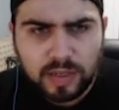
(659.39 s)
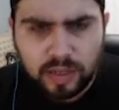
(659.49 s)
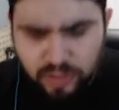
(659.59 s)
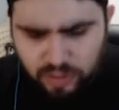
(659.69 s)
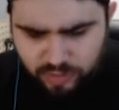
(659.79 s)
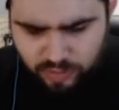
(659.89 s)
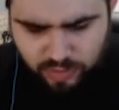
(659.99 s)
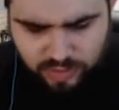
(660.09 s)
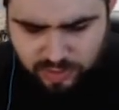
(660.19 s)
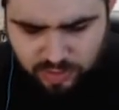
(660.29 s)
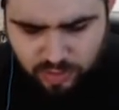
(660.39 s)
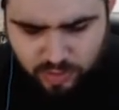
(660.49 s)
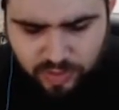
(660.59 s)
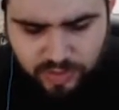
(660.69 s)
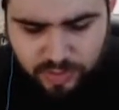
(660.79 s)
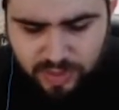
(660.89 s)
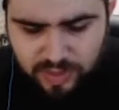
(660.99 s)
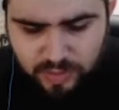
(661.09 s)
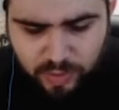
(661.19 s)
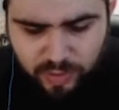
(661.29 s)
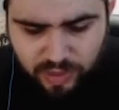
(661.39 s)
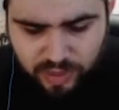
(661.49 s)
Legendary Duelist. That's so weird. It's about to get reprinted